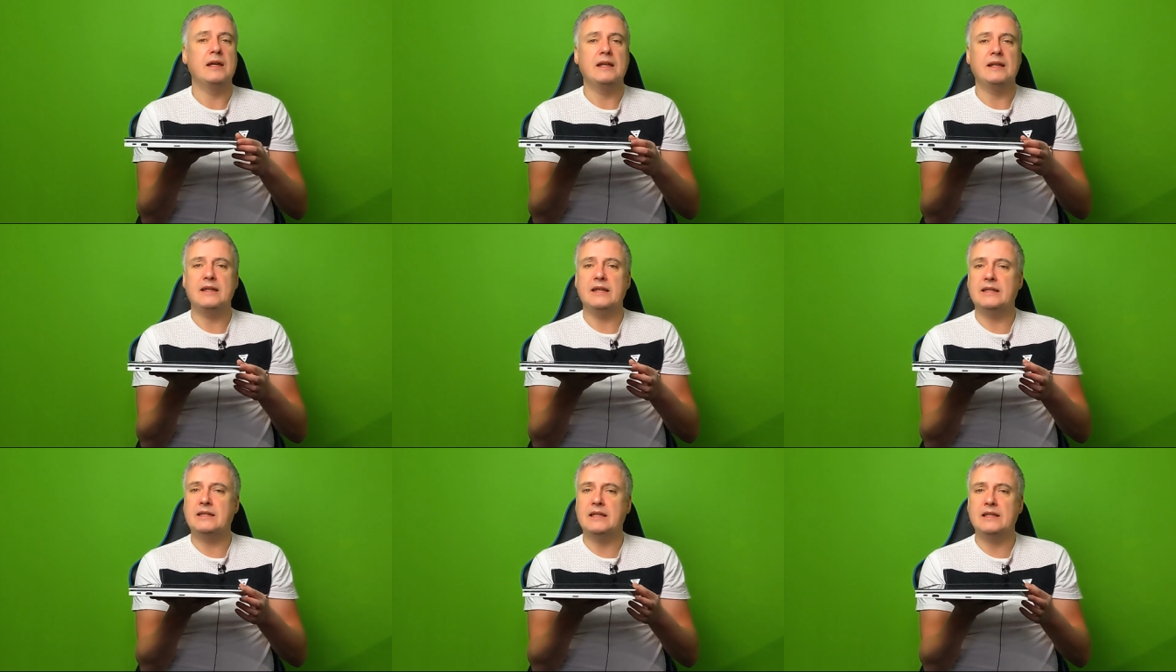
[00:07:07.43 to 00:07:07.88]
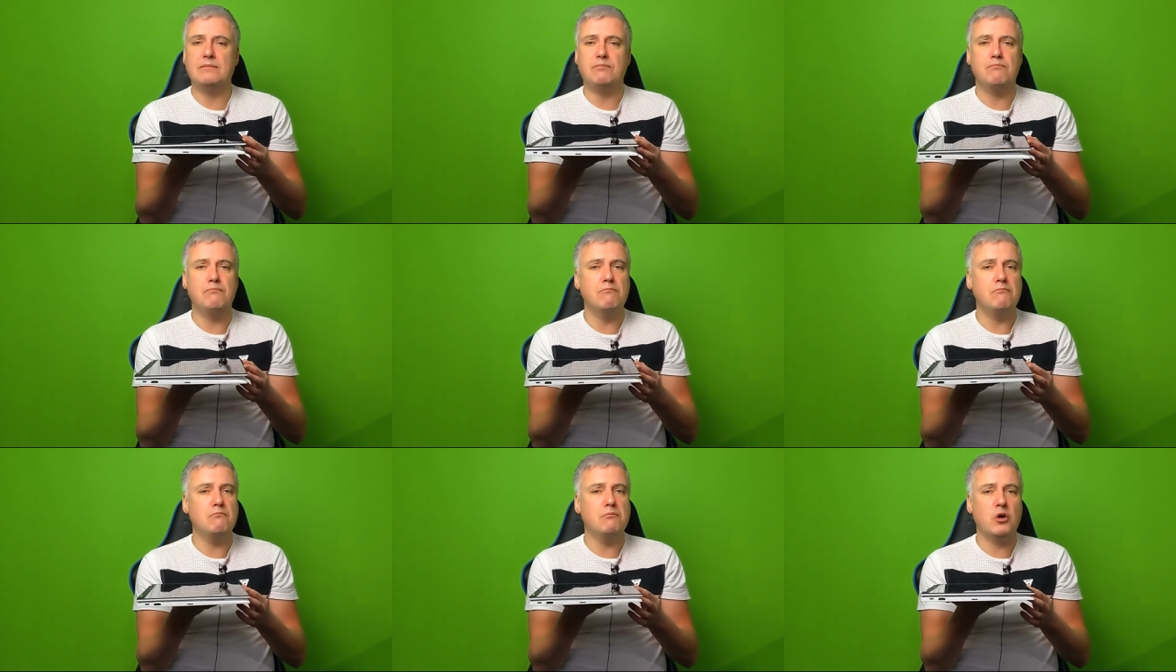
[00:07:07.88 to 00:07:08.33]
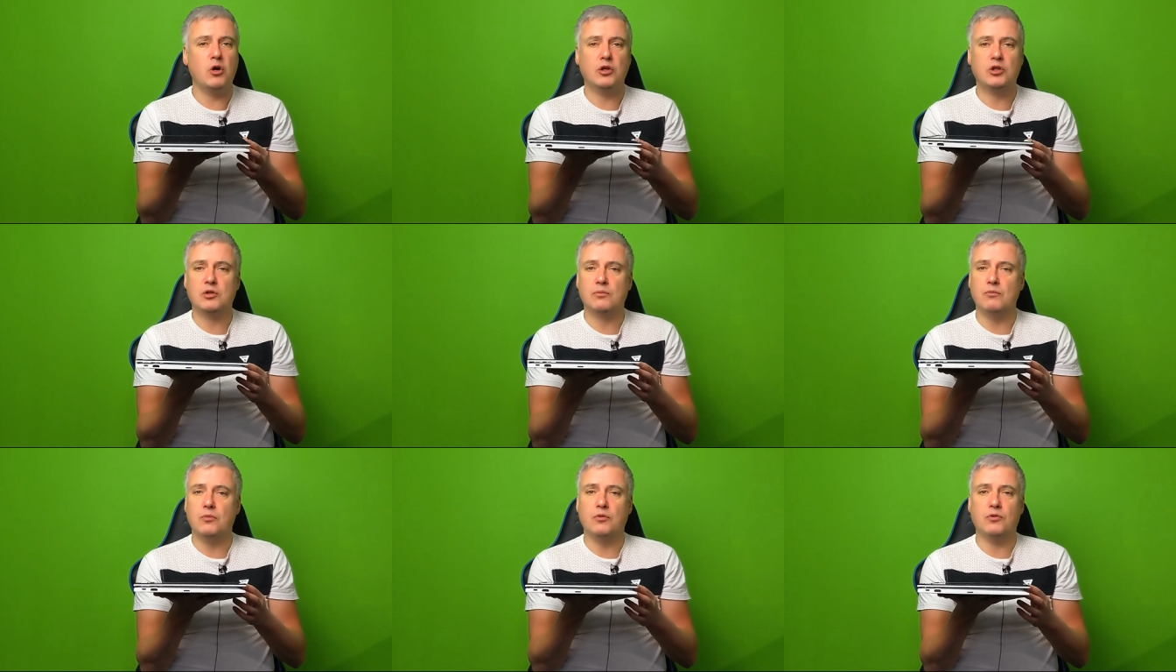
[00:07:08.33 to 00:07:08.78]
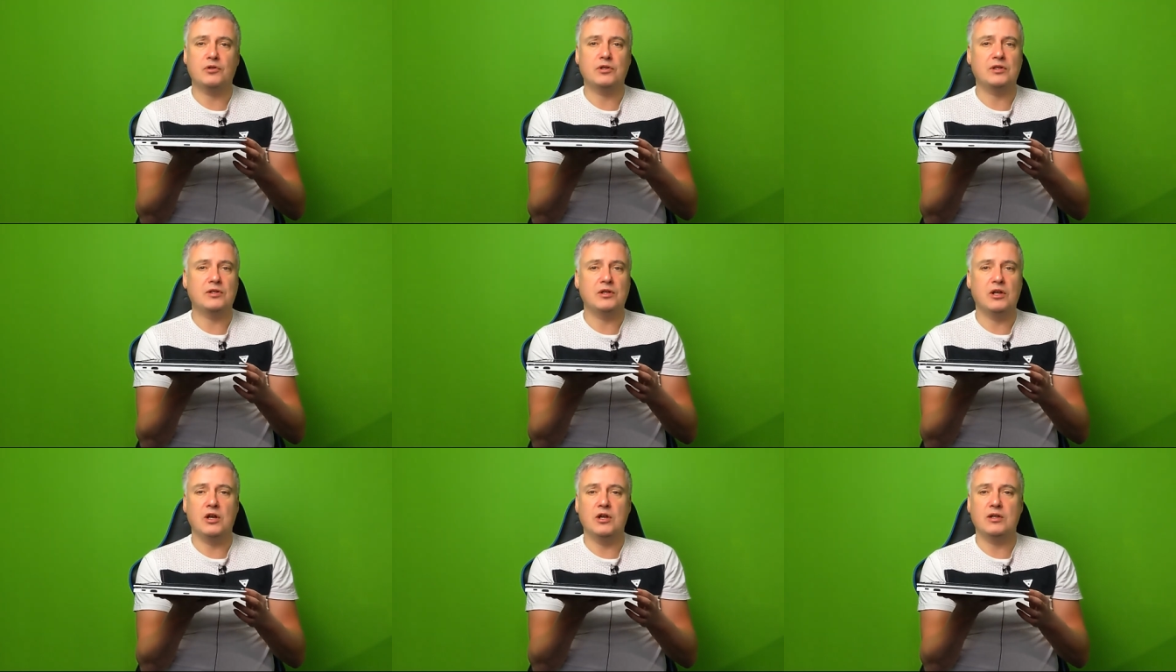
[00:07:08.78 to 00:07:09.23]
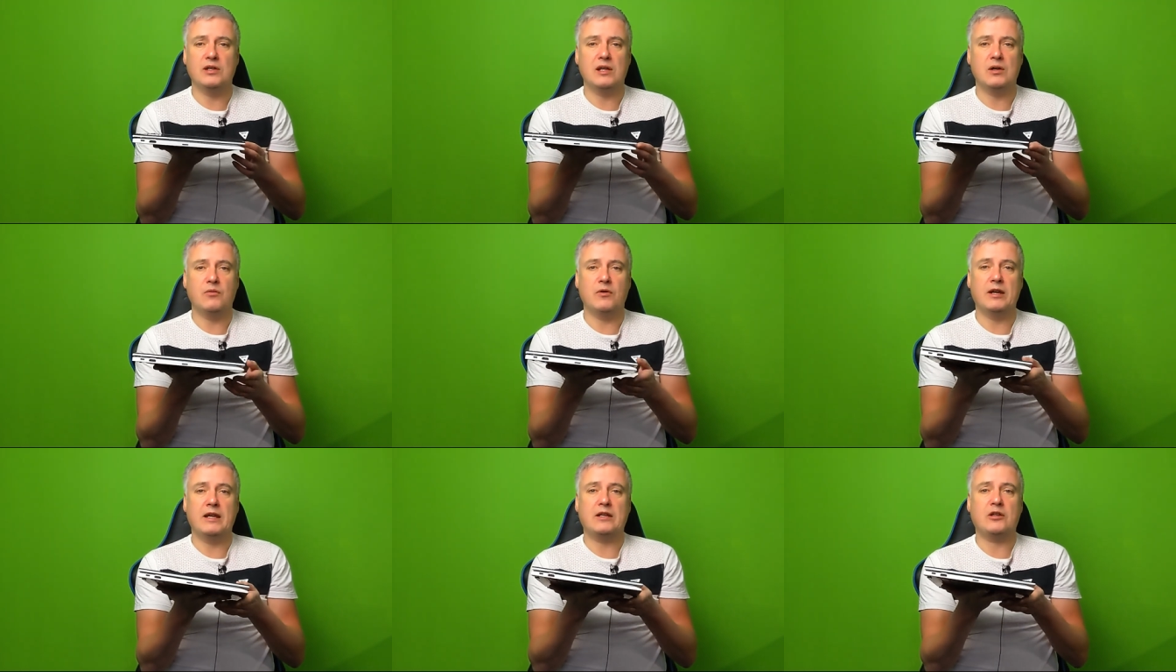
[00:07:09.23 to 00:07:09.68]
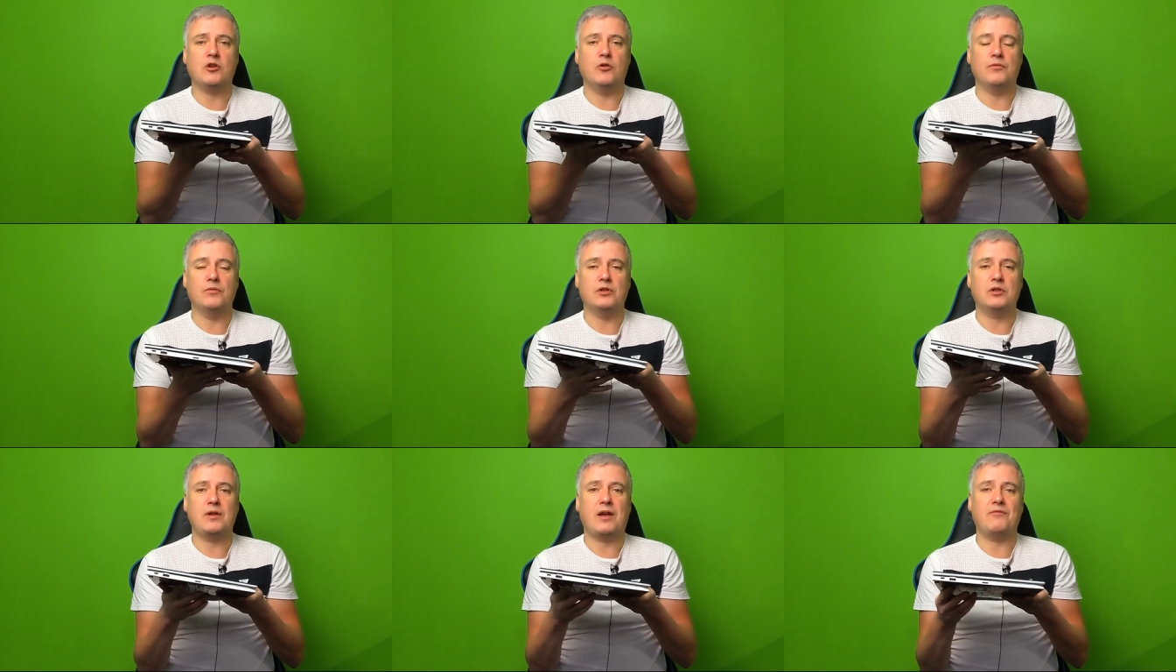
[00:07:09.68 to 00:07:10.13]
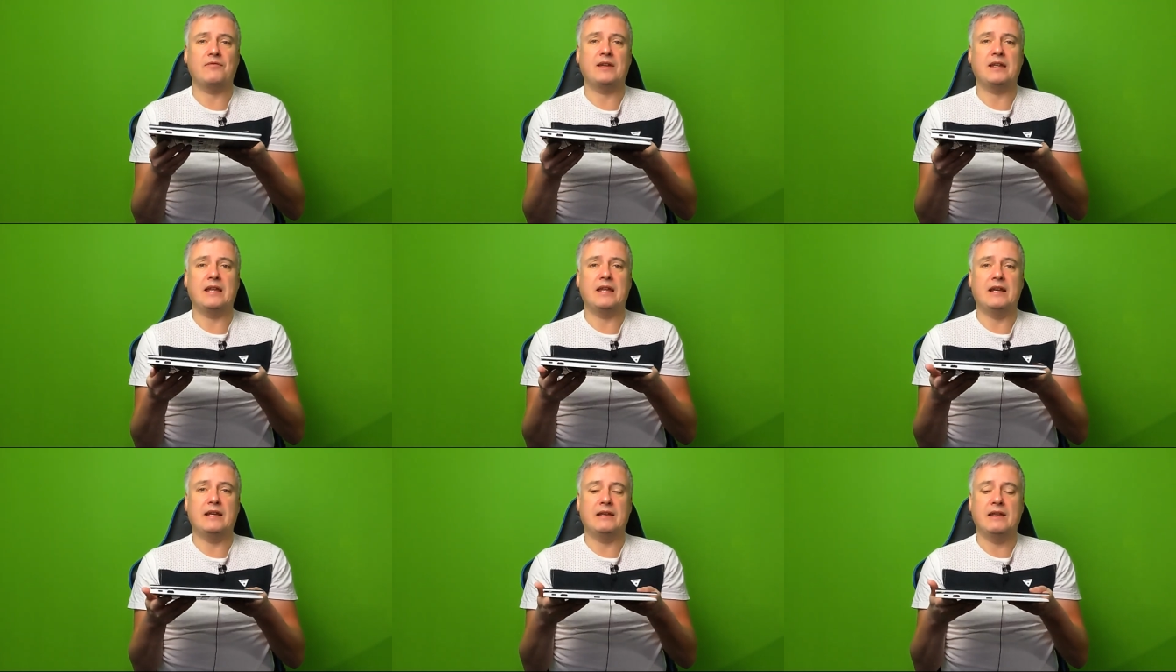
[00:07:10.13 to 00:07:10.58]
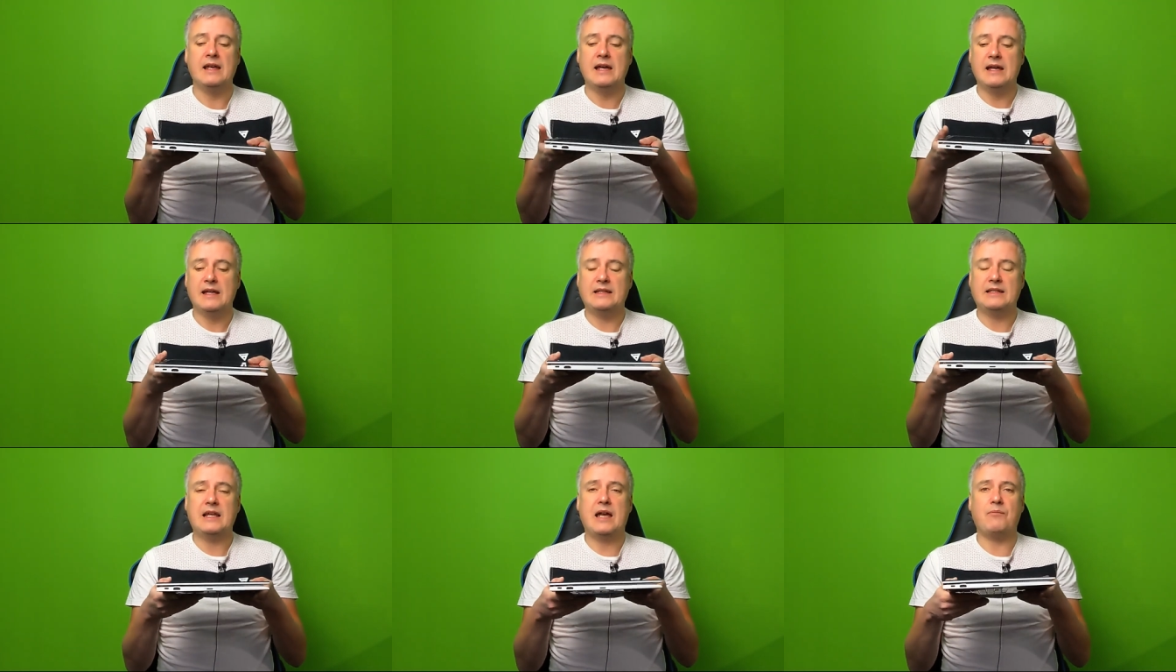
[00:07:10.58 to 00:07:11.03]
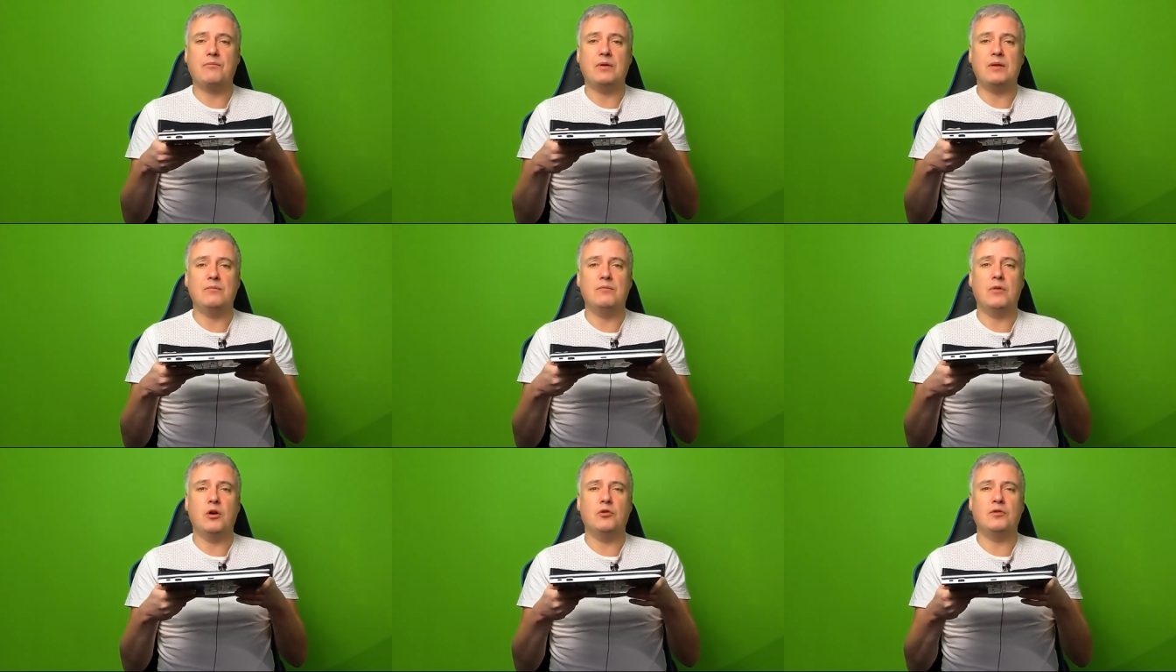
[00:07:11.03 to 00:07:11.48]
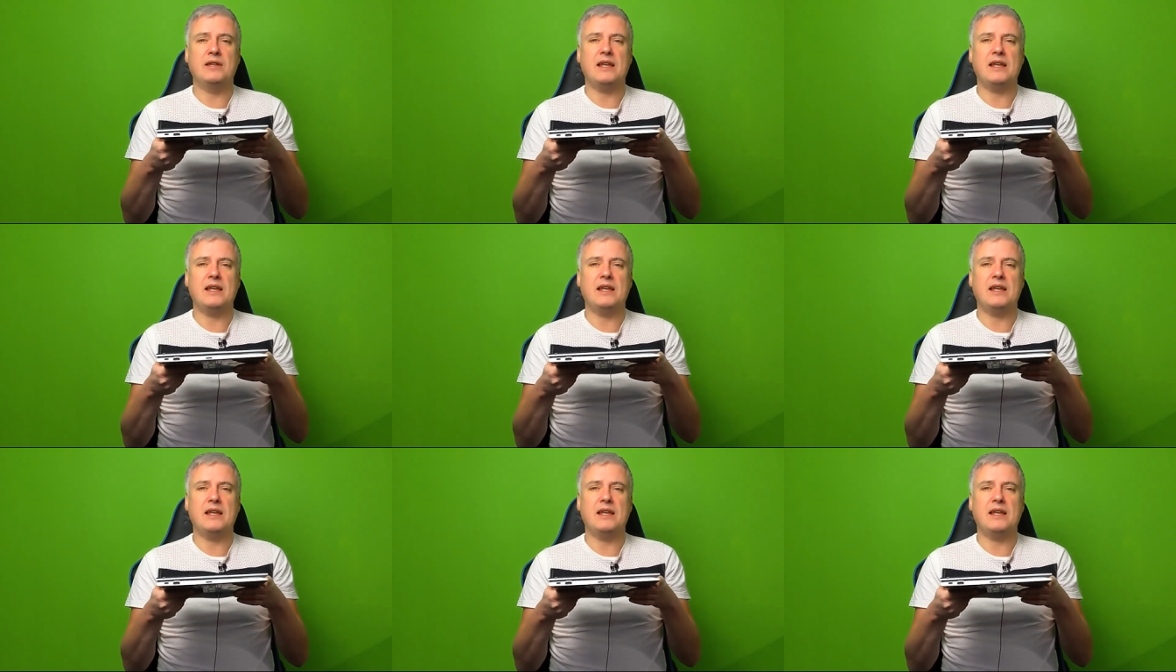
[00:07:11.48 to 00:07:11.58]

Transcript: this is much more sturdier when it comes to having it in tablet mode.